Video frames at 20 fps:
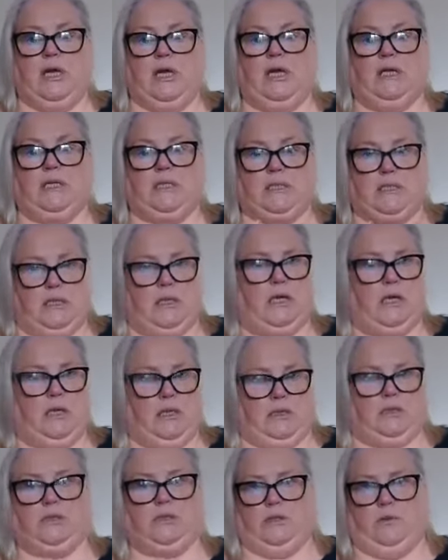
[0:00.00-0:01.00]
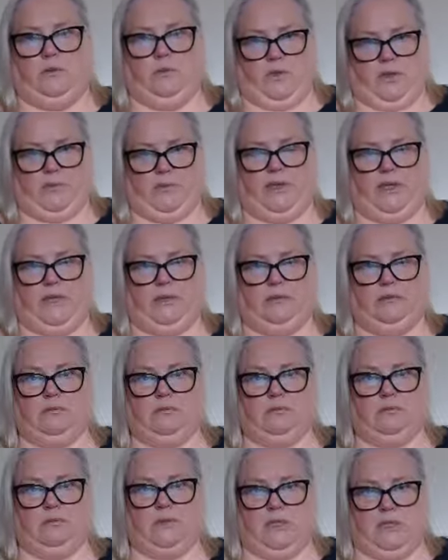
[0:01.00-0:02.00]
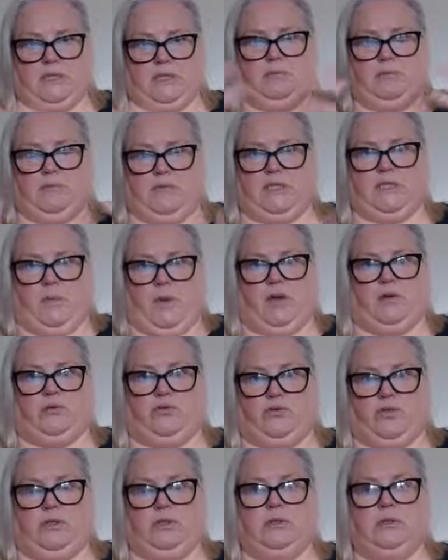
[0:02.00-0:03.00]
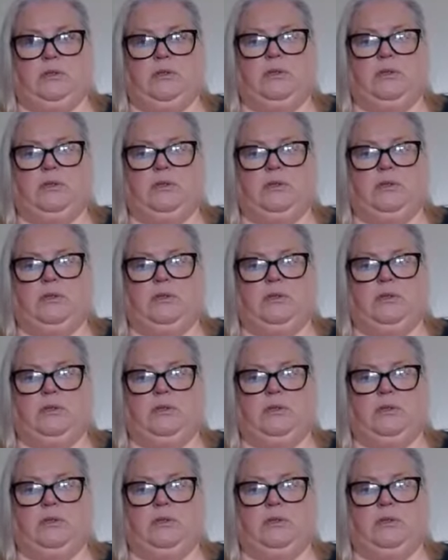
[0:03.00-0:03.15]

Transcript: and psychological well-being. This boundary.